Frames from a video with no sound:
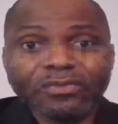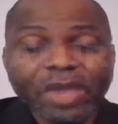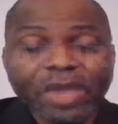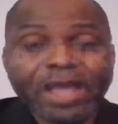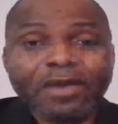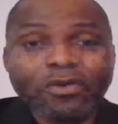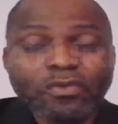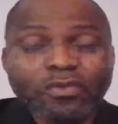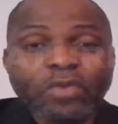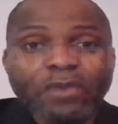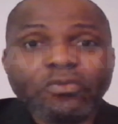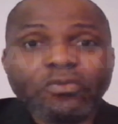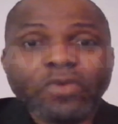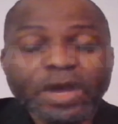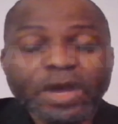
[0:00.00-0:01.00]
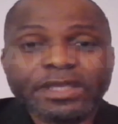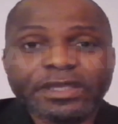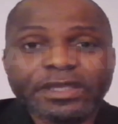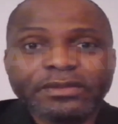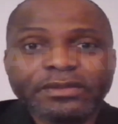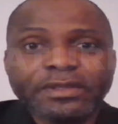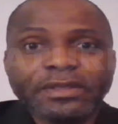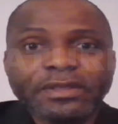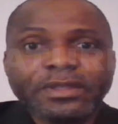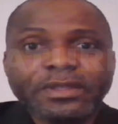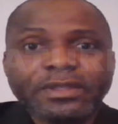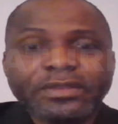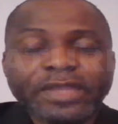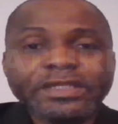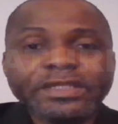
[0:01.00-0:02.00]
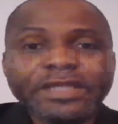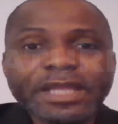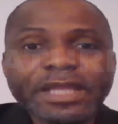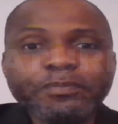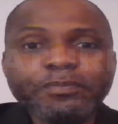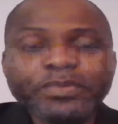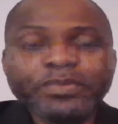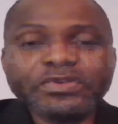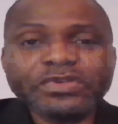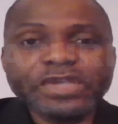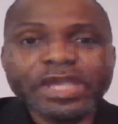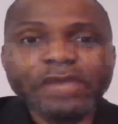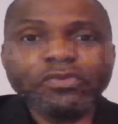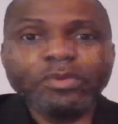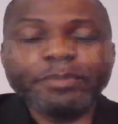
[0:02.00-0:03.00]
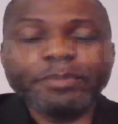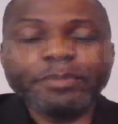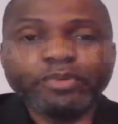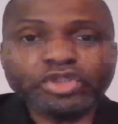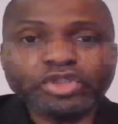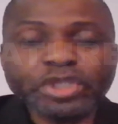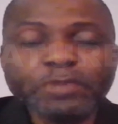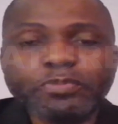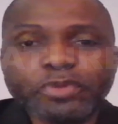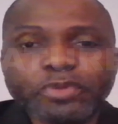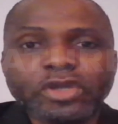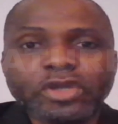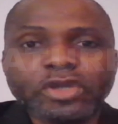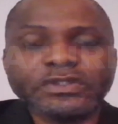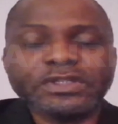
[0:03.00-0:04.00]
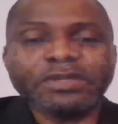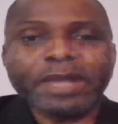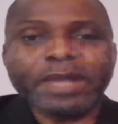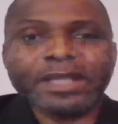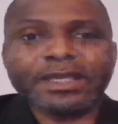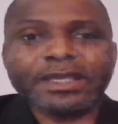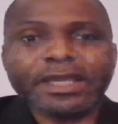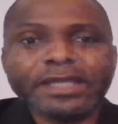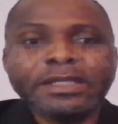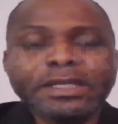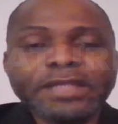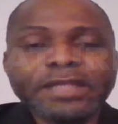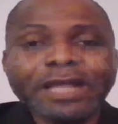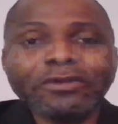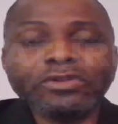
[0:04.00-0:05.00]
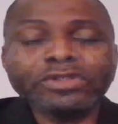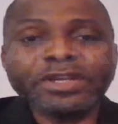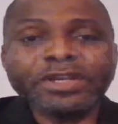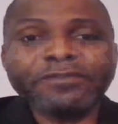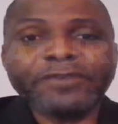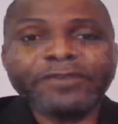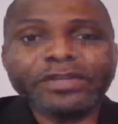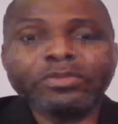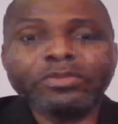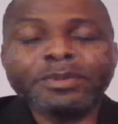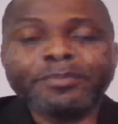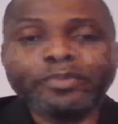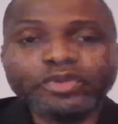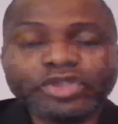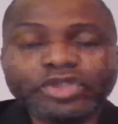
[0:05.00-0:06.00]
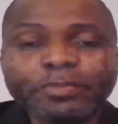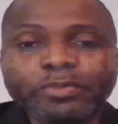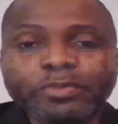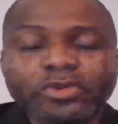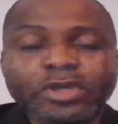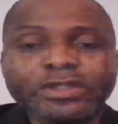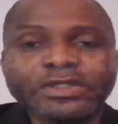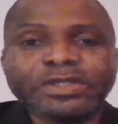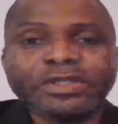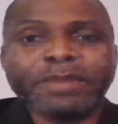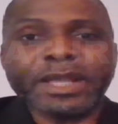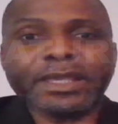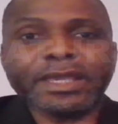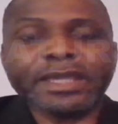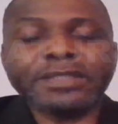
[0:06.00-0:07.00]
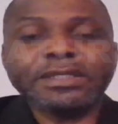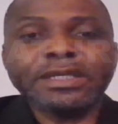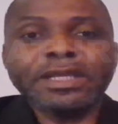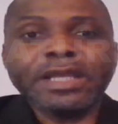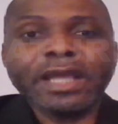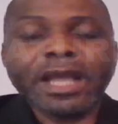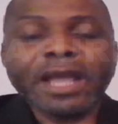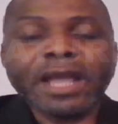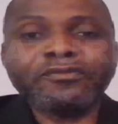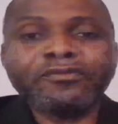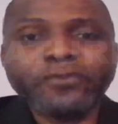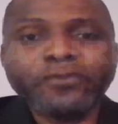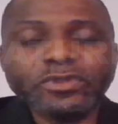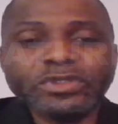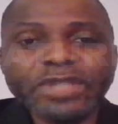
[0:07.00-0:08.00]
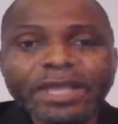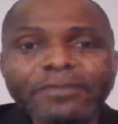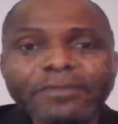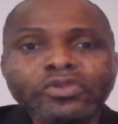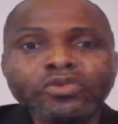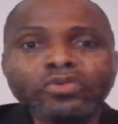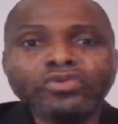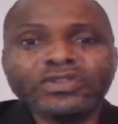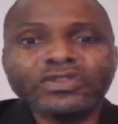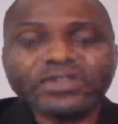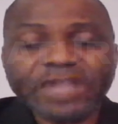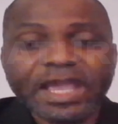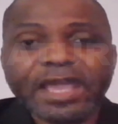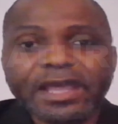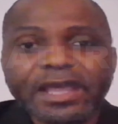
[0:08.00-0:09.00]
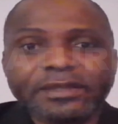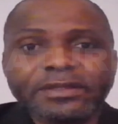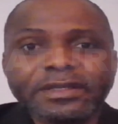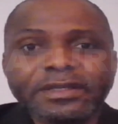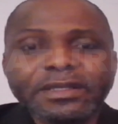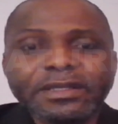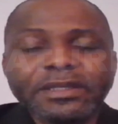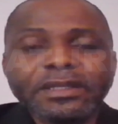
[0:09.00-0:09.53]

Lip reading: were working, then the NNPCL will be pushing products in the market, Dangote Refinery will be pushing products in the market, and for them to sell,